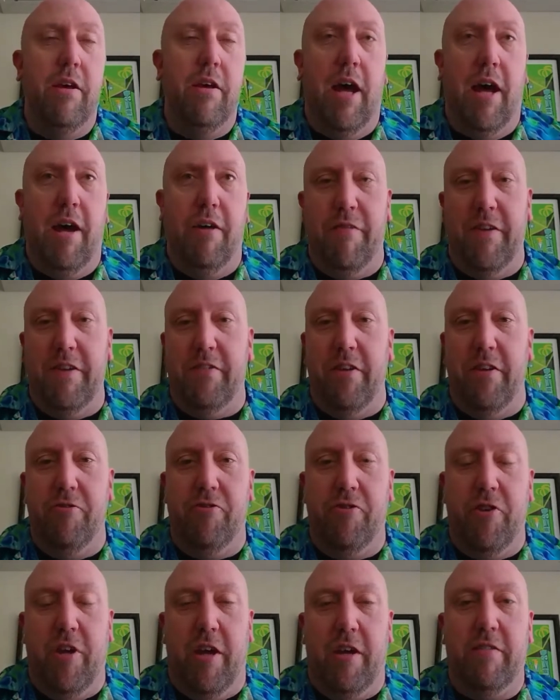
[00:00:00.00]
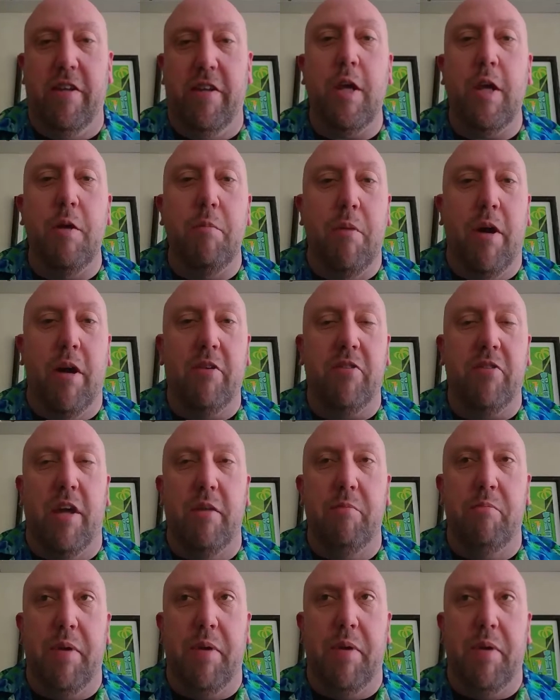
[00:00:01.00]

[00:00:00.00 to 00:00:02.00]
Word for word: uh, vintage uh, tiki mugs I'd